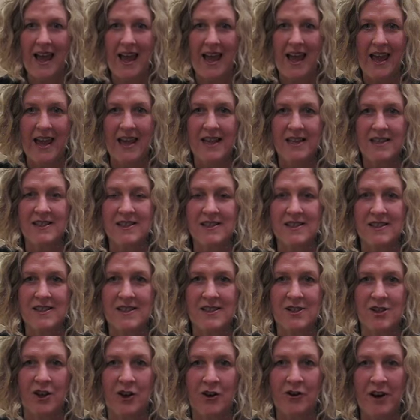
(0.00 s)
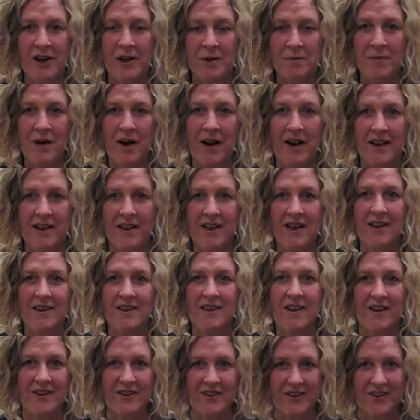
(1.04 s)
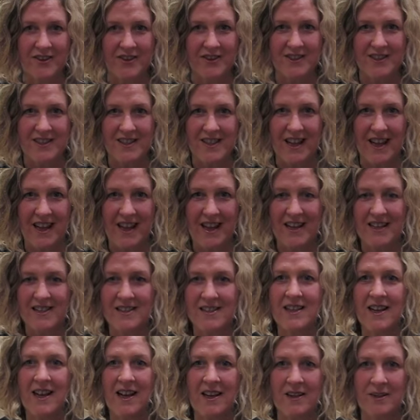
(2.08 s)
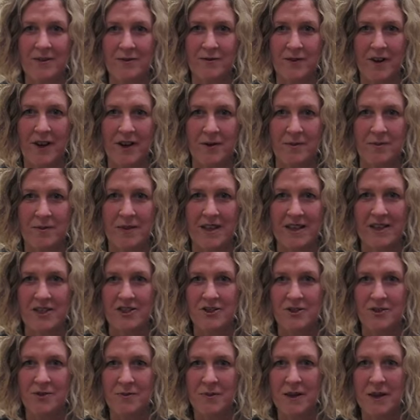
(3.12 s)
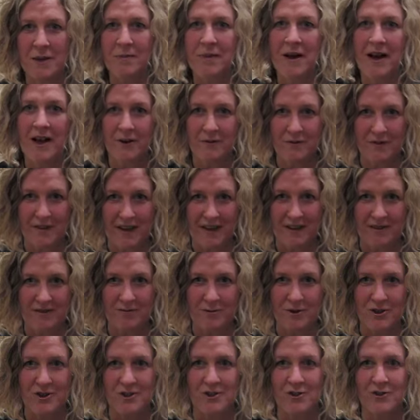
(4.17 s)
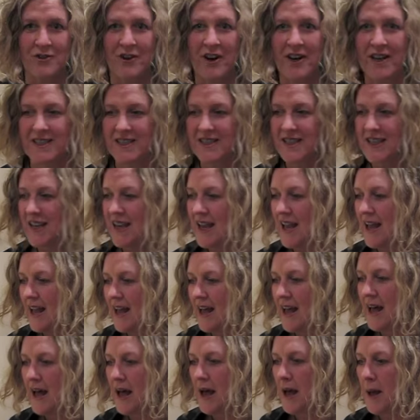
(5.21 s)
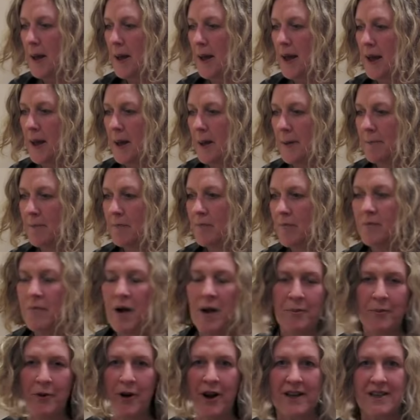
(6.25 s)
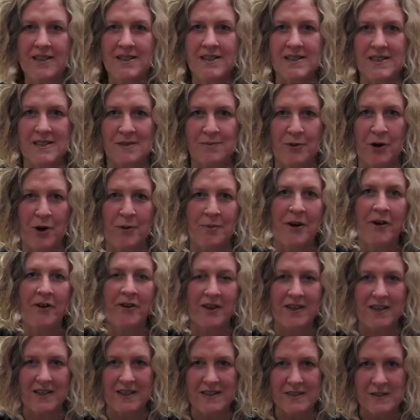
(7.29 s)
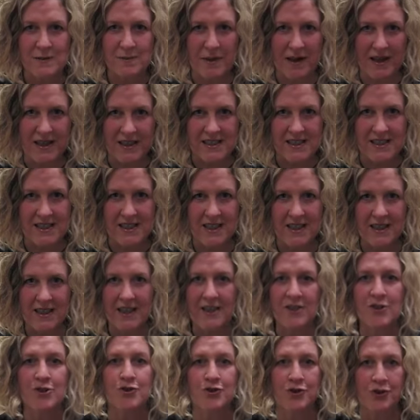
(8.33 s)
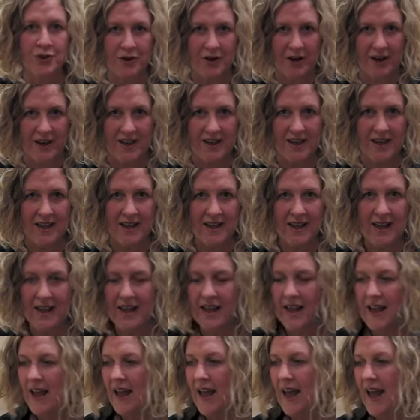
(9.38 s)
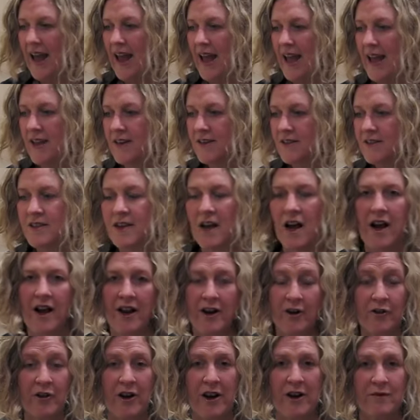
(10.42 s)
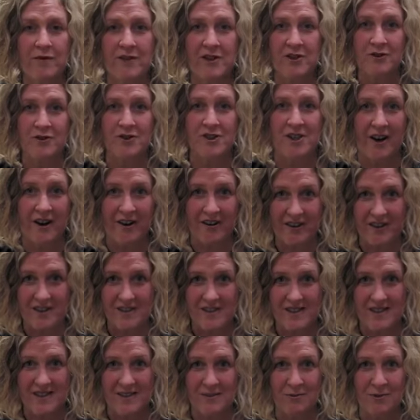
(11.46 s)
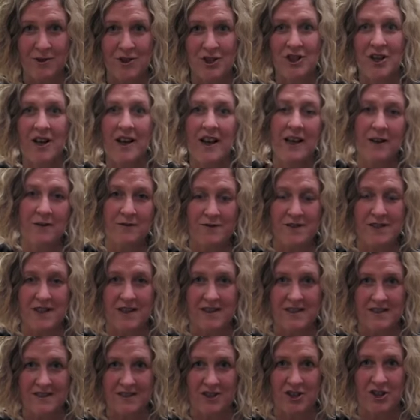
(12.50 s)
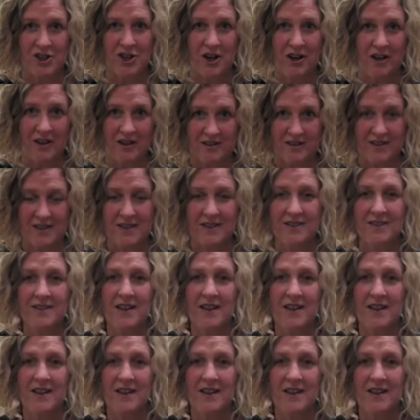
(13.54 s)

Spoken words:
and it's curated by Carl Eichert, and Carl invited me to be a part of that, which is great. My practice primarily is painting and drawing, and I create visual diaries, which I have done as a child,